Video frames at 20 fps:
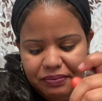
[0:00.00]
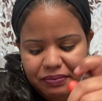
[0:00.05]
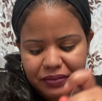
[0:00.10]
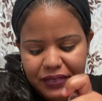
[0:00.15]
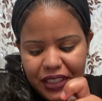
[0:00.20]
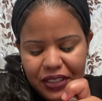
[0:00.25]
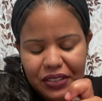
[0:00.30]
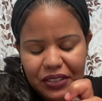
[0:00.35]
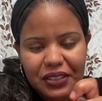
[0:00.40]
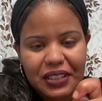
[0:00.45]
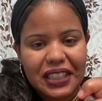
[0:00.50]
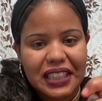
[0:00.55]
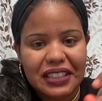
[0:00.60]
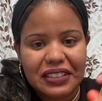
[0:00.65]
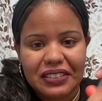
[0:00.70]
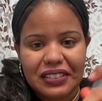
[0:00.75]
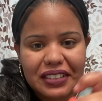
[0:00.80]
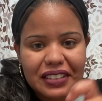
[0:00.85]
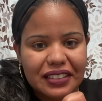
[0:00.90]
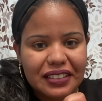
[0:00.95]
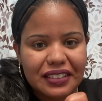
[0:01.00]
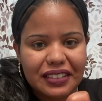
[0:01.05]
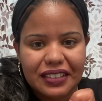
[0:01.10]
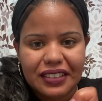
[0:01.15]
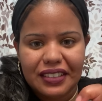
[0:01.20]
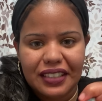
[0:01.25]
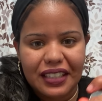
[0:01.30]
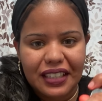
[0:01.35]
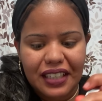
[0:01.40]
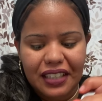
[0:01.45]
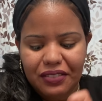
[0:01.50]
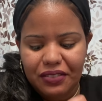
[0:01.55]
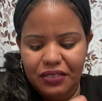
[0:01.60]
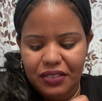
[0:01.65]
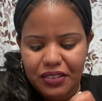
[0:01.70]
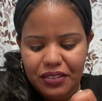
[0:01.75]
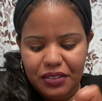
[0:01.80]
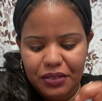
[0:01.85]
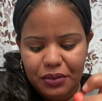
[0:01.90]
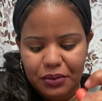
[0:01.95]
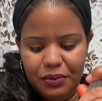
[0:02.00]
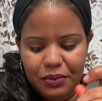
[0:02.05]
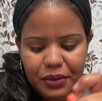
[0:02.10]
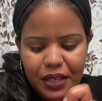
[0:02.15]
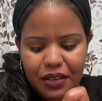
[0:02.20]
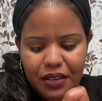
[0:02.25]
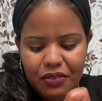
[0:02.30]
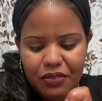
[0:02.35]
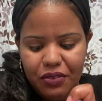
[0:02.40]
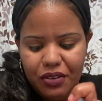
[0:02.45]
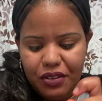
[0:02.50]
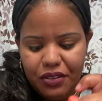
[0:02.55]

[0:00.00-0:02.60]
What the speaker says: You know how it is. It's like every